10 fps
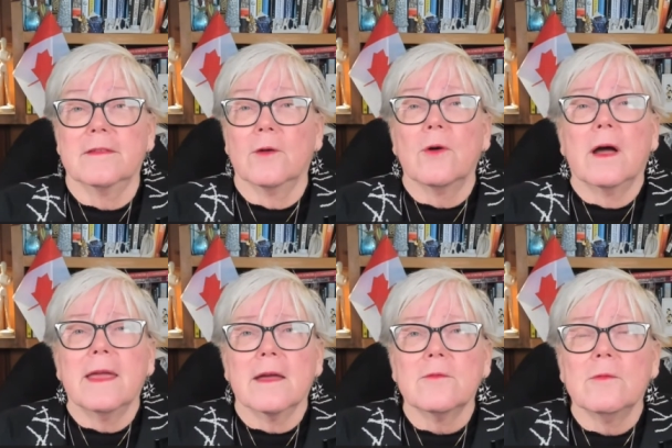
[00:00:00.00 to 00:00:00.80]
So,
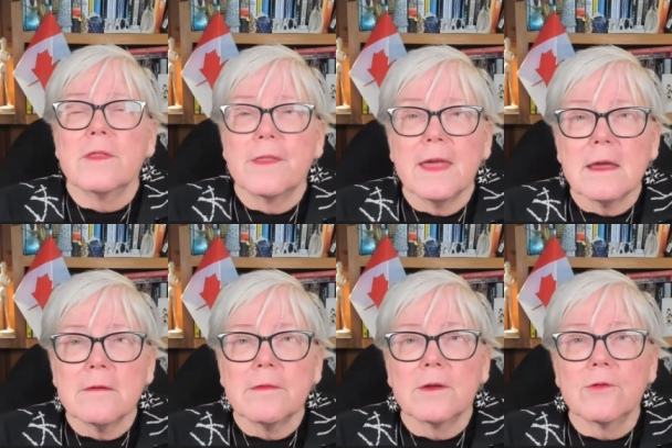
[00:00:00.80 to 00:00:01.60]
again, think
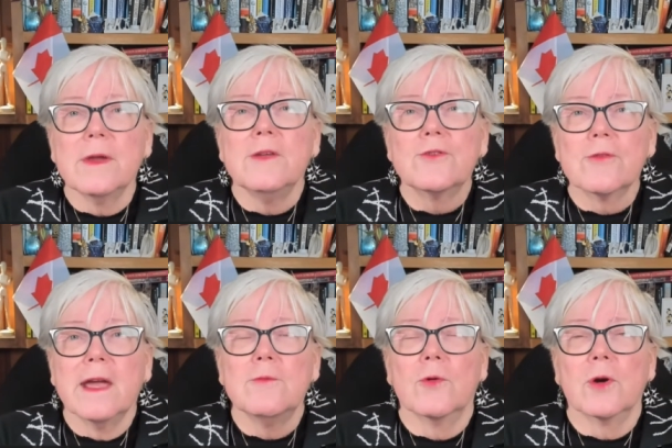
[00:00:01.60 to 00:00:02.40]
of the green
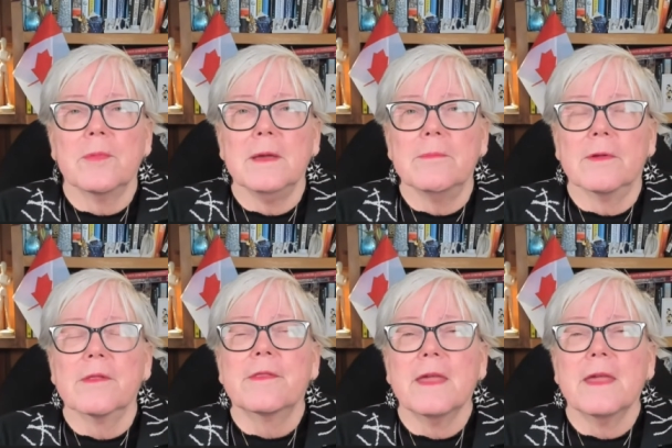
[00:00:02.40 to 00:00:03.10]
trade war people.